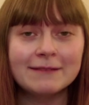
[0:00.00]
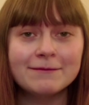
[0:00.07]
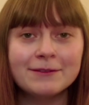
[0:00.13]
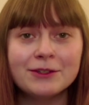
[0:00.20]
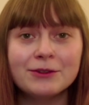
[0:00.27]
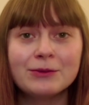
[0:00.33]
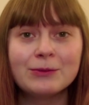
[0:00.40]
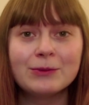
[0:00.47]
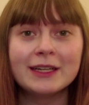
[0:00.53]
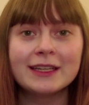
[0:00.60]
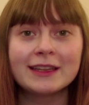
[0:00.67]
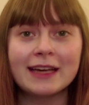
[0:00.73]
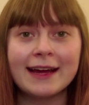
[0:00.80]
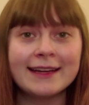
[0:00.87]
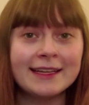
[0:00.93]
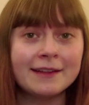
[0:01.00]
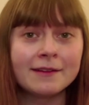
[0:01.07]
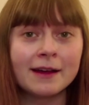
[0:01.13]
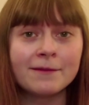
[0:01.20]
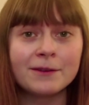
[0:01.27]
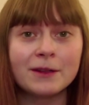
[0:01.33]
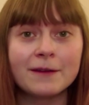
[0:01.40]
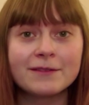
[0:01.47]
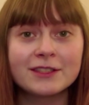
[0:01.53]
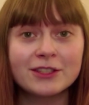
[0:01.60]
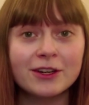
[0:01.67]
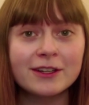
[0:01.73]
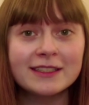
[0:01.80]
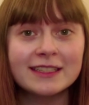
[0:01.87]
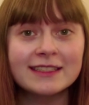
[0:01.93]
you with any level of
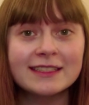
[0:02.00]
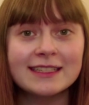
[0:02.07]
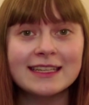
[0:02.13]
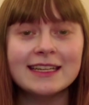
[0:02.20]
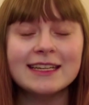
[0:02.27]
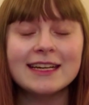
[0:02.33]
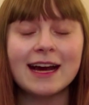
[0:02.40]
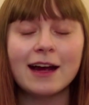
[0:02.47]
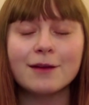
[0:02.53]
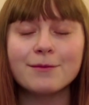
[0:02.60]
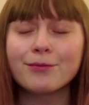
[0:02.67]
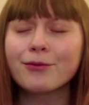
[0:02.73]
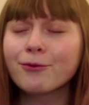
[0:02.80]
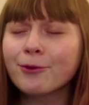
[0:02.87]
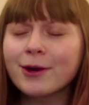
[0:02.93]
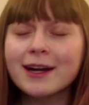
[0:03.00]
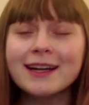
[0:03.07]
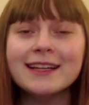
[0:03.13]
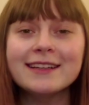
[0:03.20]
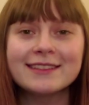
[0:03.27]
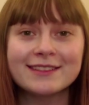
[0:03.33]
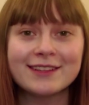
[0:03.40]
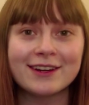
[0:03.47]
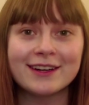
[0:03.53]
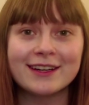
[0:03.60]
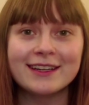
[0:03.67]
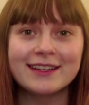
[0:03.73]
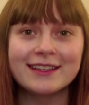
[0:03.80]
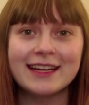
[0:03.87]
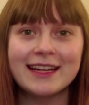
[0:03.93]
certainty, I'm pretty
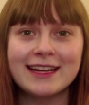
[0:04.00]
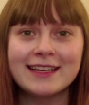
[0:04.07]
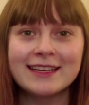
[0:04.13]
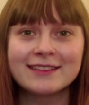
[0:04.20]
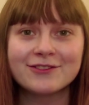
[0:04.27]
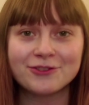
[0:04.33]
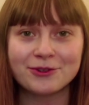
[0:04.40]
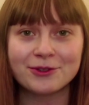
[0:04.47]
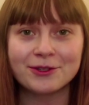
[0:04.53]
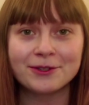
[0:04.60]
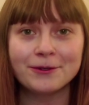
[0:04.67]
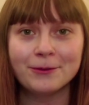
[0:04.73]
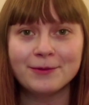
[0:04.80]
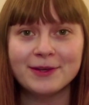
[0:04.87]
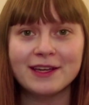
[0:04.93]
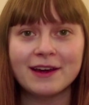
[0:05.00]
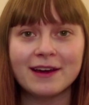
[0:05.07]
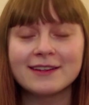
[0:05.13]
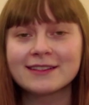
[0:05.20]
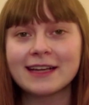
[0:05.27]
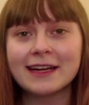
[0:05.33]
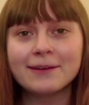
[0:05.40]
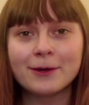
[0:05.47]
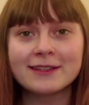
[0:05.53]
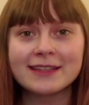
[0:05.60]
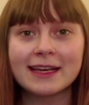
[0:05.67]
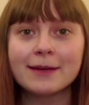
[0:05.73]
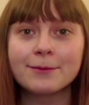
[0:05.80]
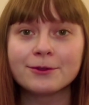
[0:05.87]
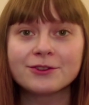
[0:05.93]
certain is true because I was
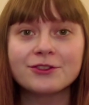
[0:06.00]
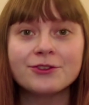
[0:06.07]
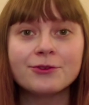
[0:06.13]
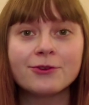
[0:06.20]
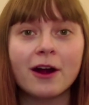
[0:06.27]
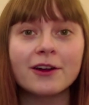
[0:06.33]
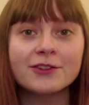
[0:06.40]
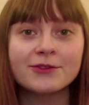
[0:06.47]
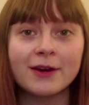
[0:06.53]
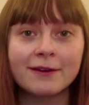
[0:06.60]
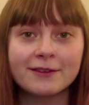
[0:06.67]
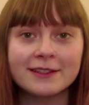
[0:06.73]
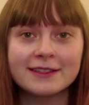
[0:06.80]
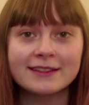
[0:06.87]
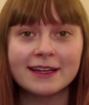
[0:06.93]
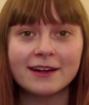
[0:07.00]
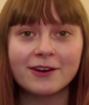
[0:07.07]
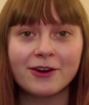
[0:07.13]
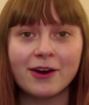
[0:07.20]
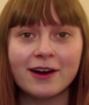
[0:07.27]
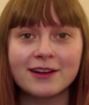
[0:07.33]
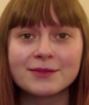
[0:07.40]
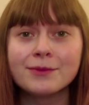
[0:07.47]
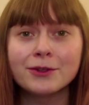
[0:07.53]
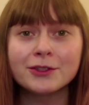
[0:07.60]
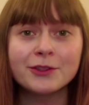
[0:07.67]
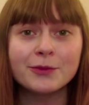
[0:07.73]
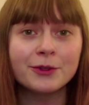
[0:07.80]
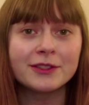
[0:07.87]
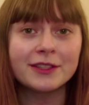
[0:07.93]
able to cross-reference it across
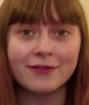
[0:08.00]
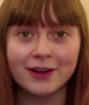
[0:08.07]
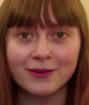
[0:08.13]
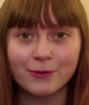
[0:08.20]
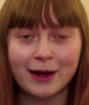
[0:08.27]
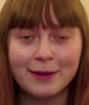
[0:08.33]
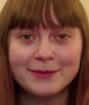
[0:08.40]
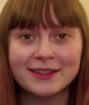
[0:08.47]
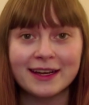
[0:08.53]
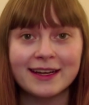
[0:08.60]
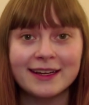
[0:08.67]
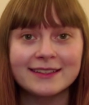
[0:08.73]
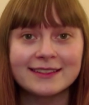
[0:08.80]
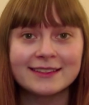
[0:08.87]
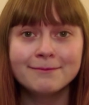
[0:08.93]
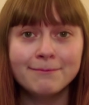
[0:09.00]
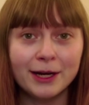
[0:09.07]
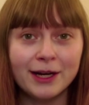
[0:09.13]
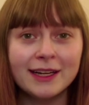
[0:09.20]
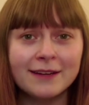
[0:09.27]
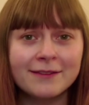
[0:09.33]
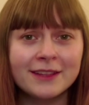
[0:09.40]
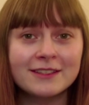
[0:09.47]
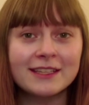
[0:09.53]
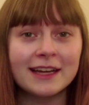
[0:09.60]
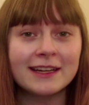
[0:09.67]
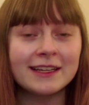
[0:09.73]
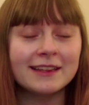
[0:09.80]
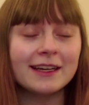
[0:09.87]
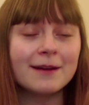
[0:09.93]
multiple different websites. But if there's
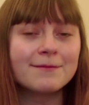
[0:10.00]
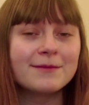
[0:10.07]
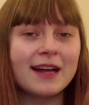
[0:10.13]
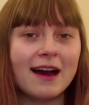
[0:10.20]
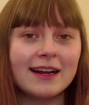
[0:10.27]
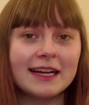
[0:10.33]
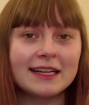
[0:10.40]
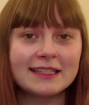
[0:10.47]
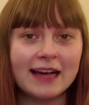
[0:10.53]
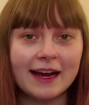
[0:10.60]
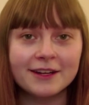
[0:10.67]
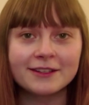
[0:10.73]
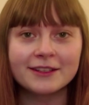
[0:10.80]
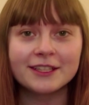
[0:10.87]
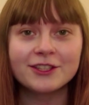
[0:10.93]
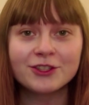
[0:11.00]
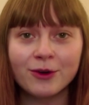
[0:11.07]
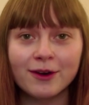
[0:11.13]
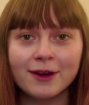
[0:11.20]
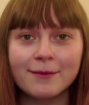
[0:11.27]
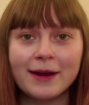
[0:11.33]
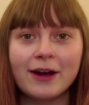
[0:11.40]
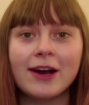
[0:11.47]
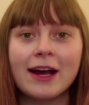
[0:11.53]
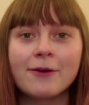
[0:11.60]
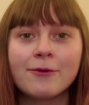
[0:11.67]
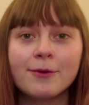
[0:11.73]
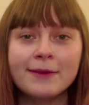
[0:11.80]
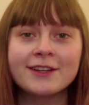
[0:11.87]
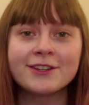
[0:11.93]
anything I'm not entirely sure about, I
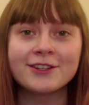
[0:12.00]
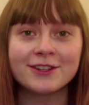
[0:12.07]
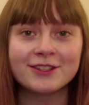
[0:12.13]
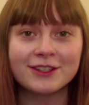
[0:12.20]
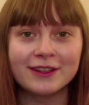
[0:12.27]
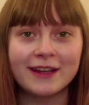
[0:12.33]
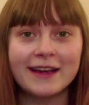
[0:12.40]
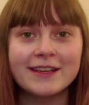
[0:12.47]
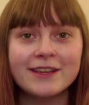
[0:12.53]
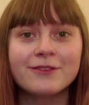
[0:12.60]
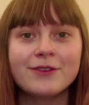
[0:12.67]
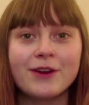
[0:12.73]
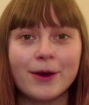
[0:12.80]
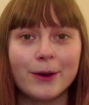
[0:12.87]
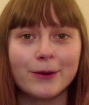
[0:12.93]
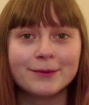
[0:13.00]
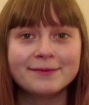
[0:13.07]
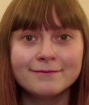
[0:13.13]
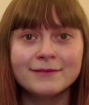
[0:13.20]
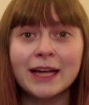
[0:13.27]
will make sure to let you know.